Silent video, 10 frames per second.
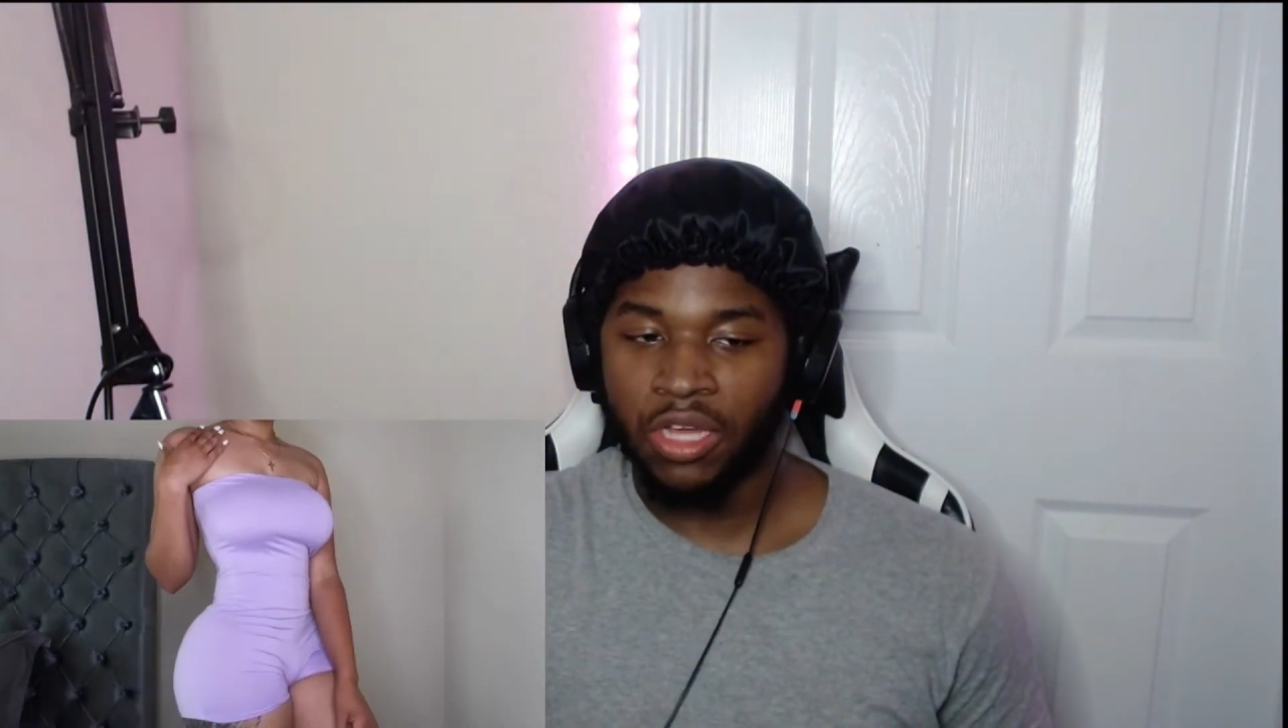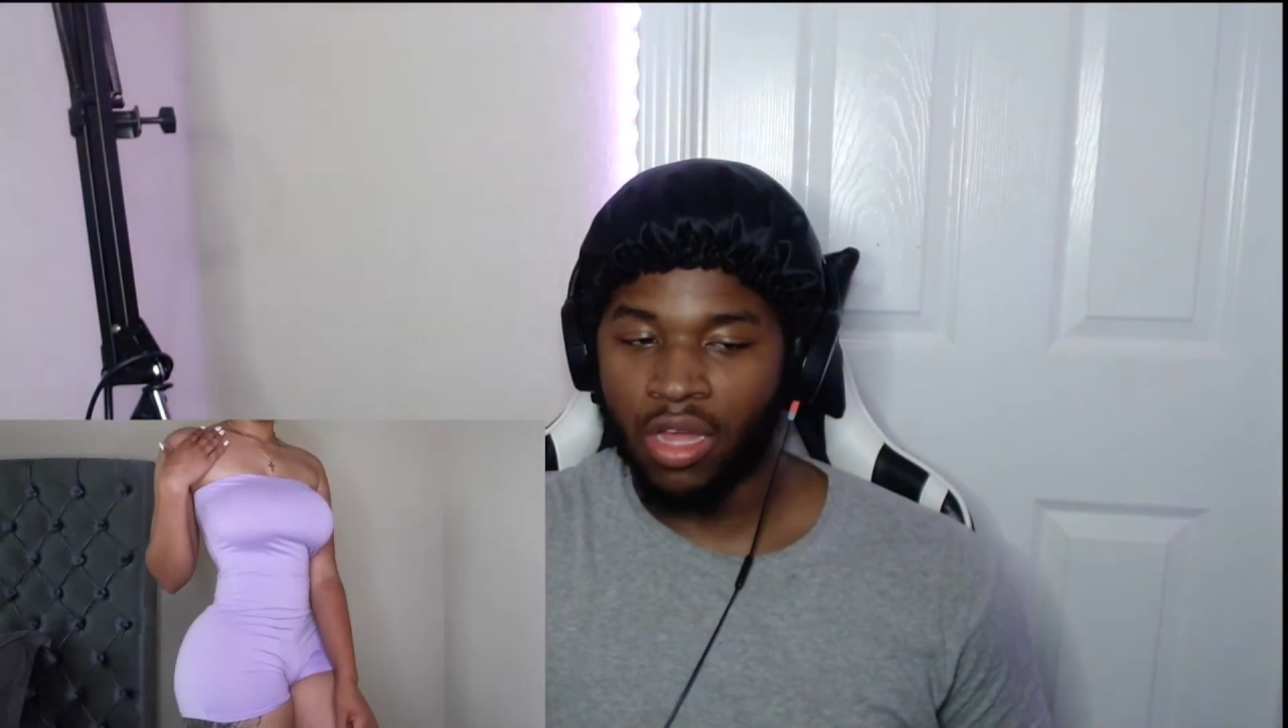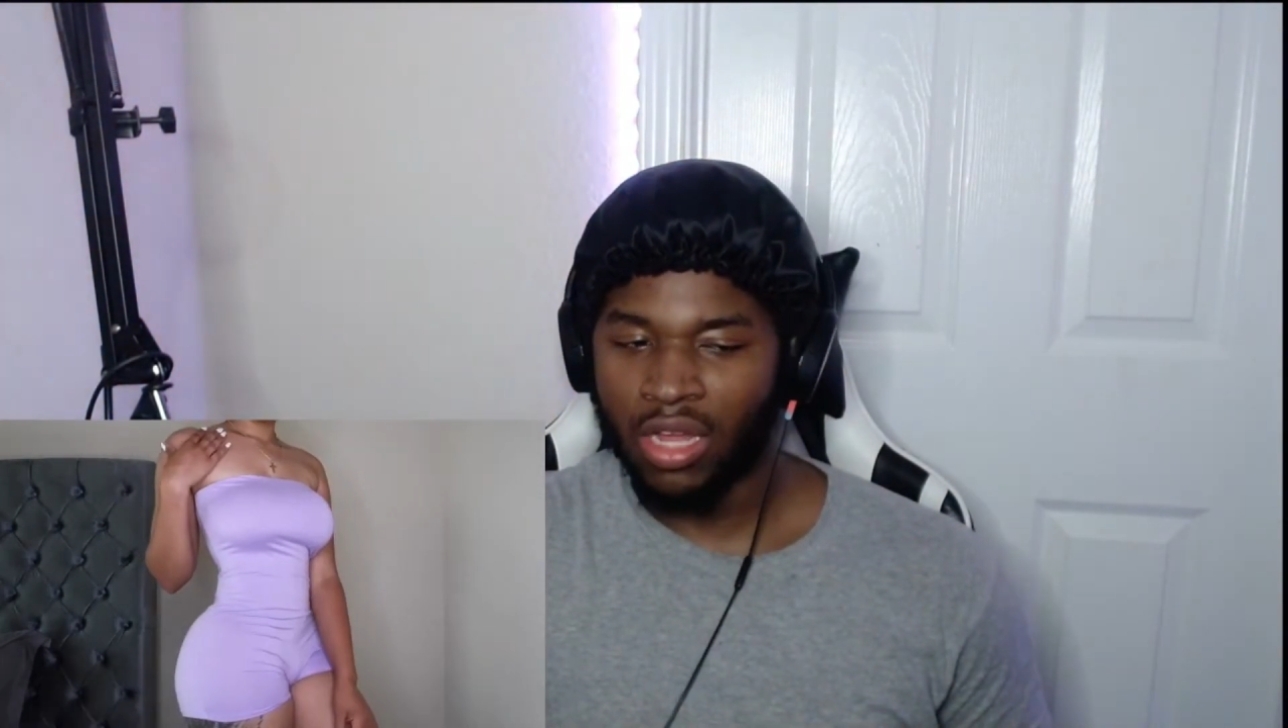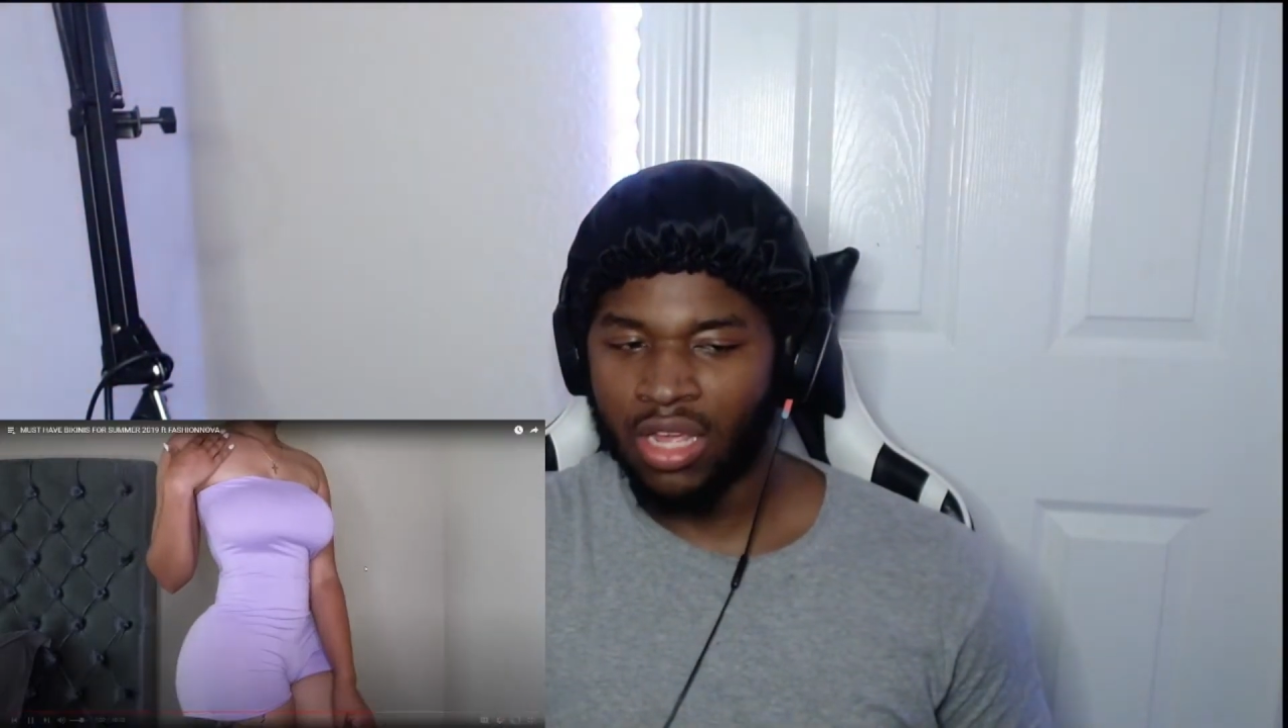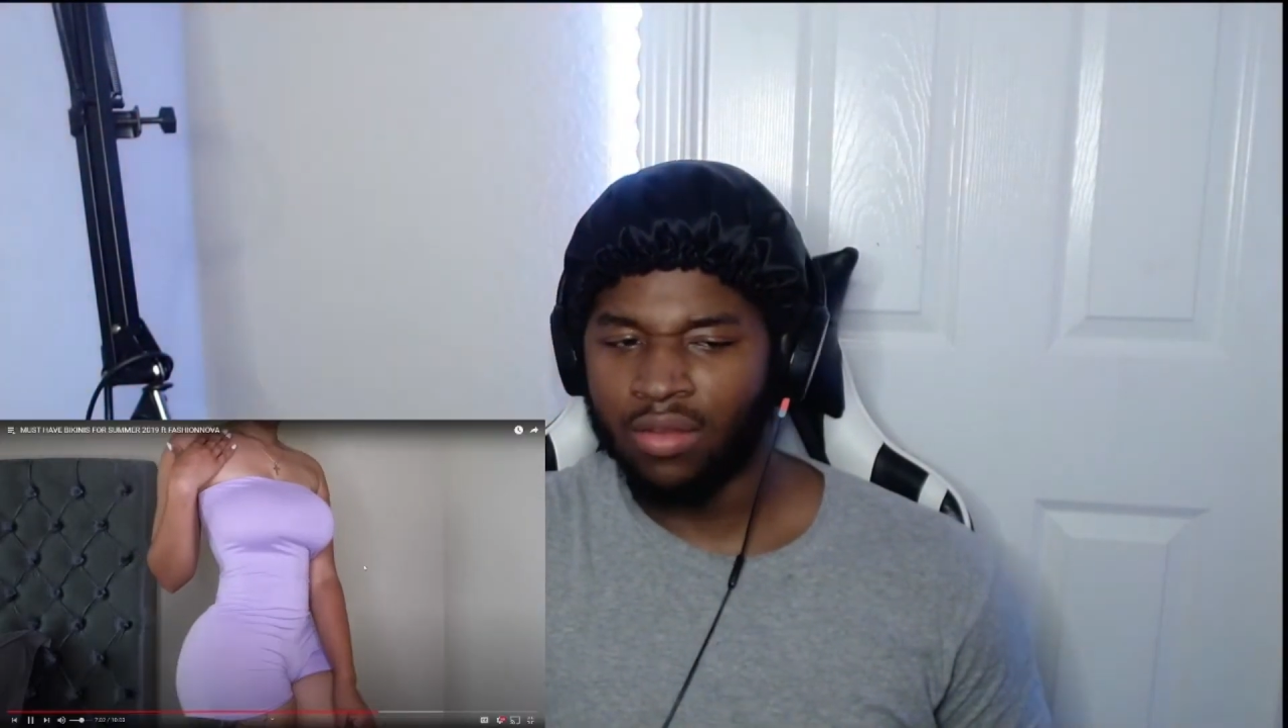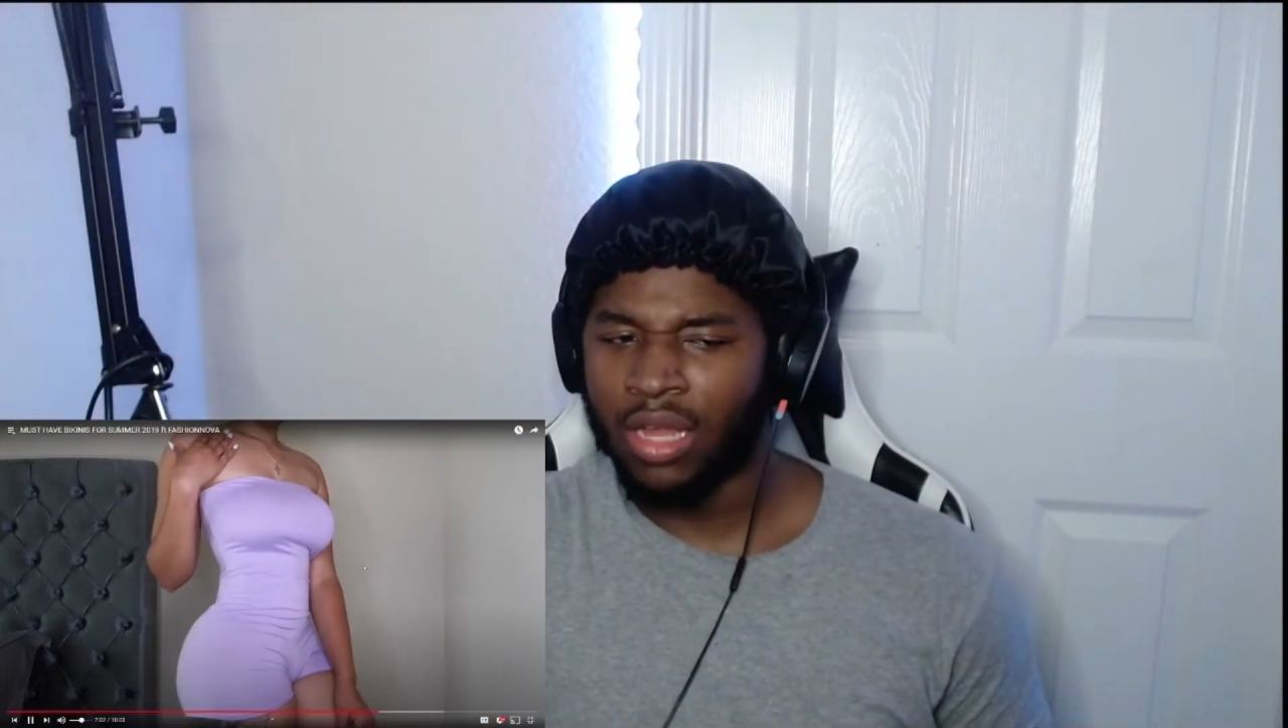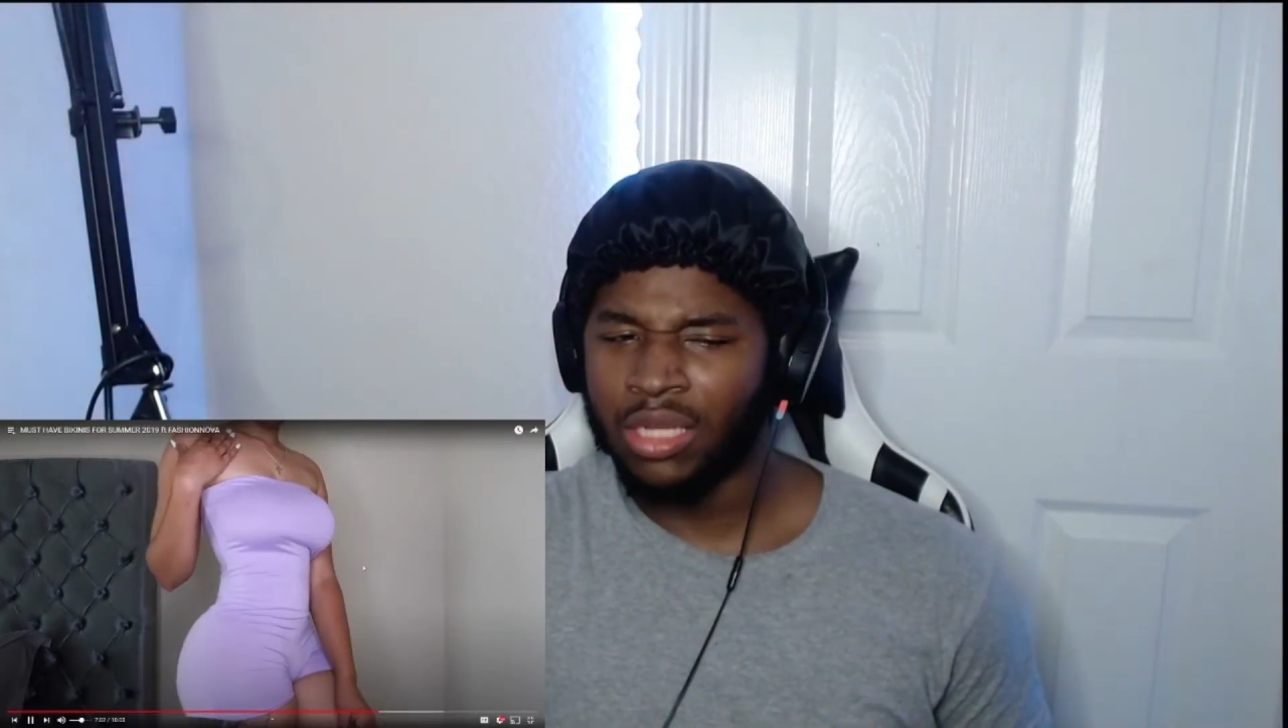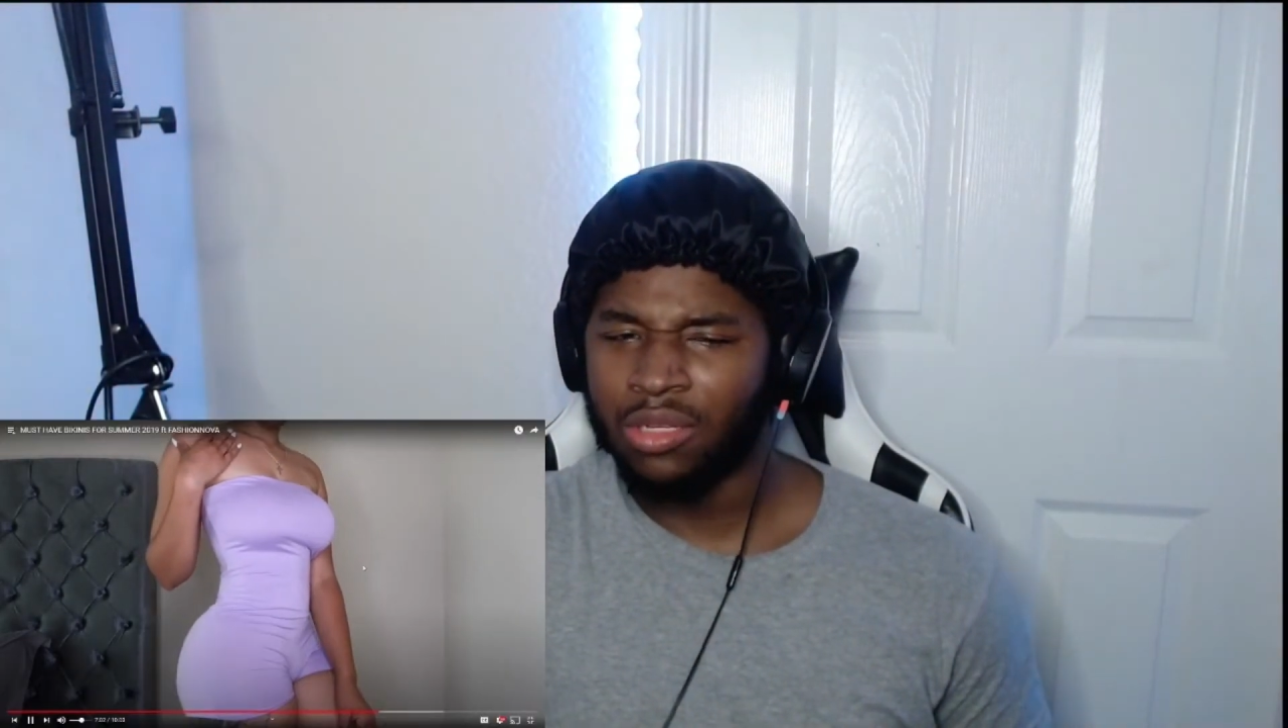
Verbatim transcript: I could, I could,